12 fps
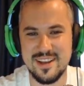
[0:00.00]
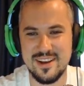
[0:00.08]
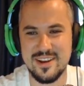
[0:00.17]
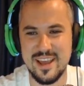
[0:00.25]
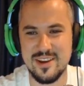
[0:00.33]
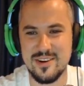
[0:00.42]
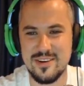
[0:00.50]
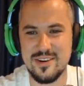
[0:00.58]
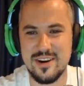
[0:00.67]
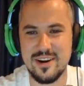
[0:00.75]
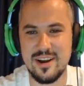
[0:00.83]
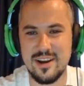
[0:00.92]
Okay,
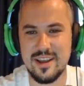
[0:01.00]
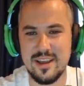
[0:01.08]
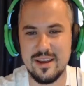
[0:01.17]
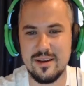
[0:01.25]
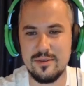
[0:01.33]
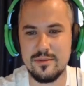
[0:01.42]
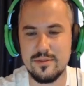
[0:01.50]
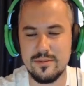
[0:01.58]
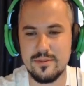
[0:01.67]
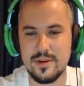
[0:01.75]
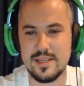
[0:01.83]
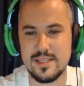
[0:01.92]
hunger. Okay. Oh,
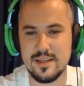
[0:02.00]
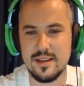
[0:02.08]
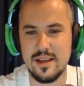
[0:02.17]
where is it?